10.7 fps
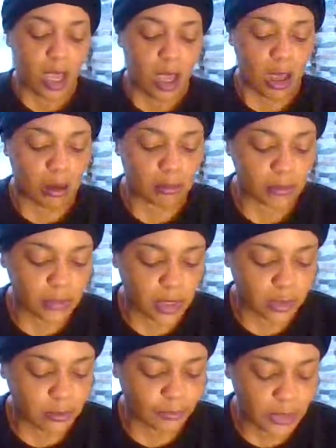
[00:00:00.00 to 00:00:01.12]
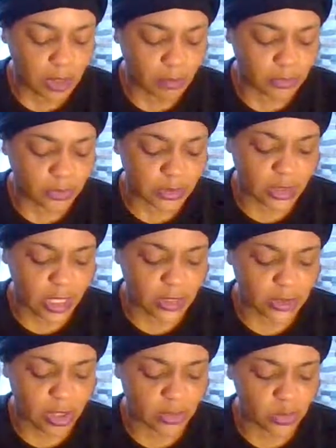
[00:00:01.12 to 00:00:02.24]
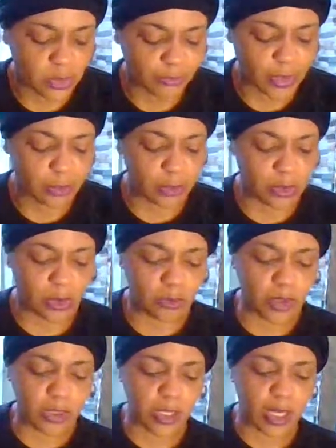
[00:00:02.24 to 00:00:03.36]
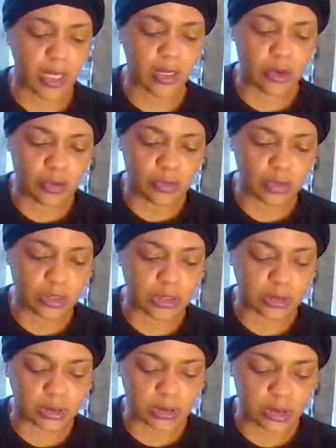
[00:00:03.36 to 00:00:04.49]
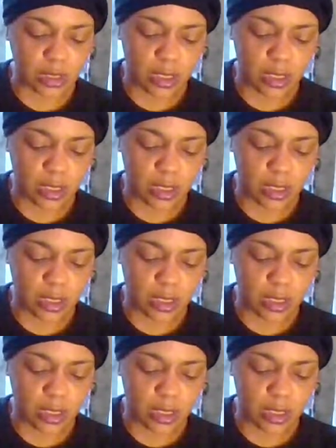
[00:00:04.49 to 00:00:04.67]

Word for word: Um, and the video I'm doing today is called Twin Flame 101 Heyokas.